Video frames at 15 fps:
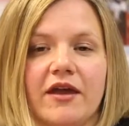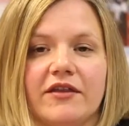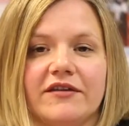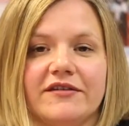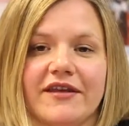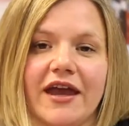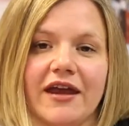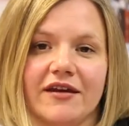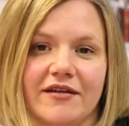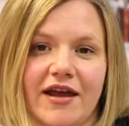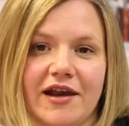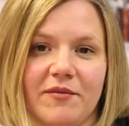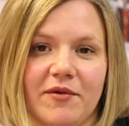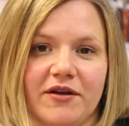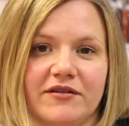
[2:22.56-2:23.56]
The second
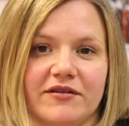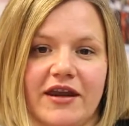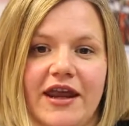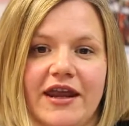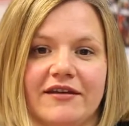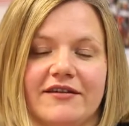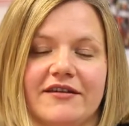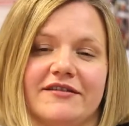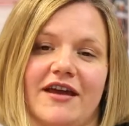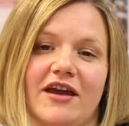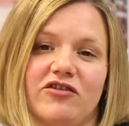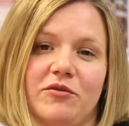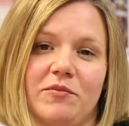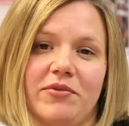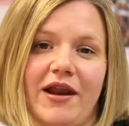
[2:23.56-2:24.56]
element is the
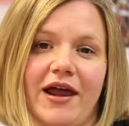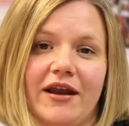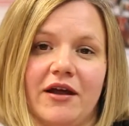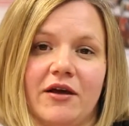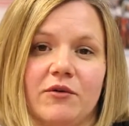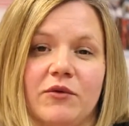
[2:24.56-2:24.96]
session planner,